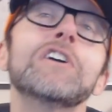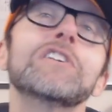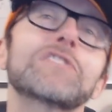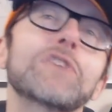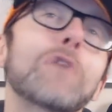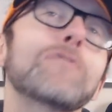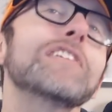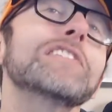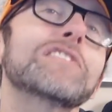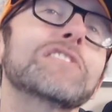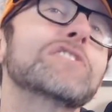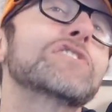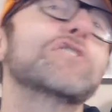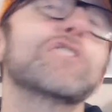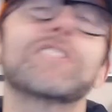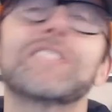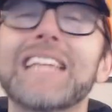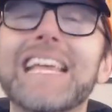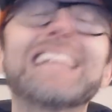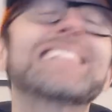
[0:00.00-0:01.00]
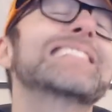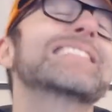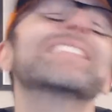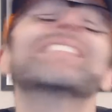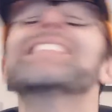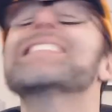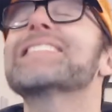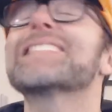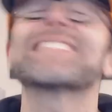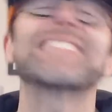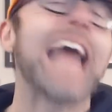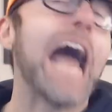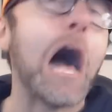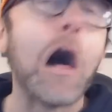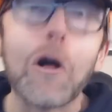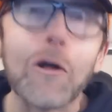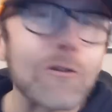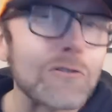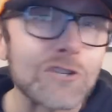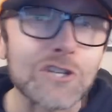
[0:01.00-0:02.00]
So this is just, it's the
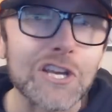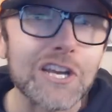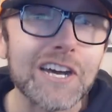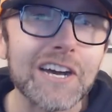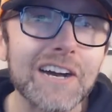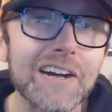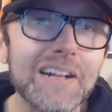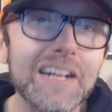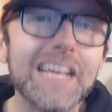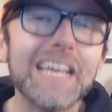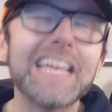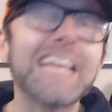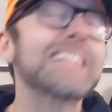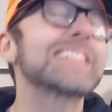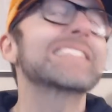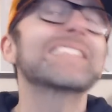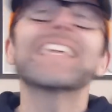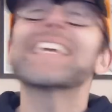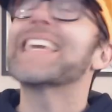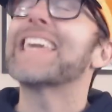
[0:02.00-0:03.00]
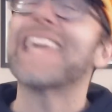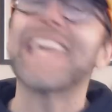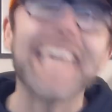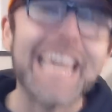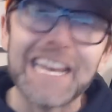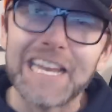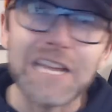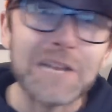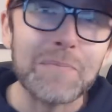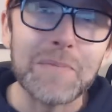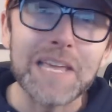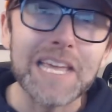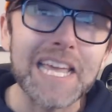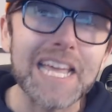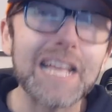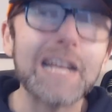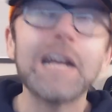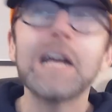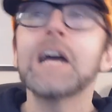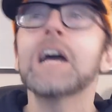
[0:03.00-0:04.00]
nostalgia. It's the kid in
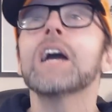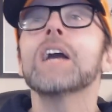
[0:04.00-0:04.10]
me.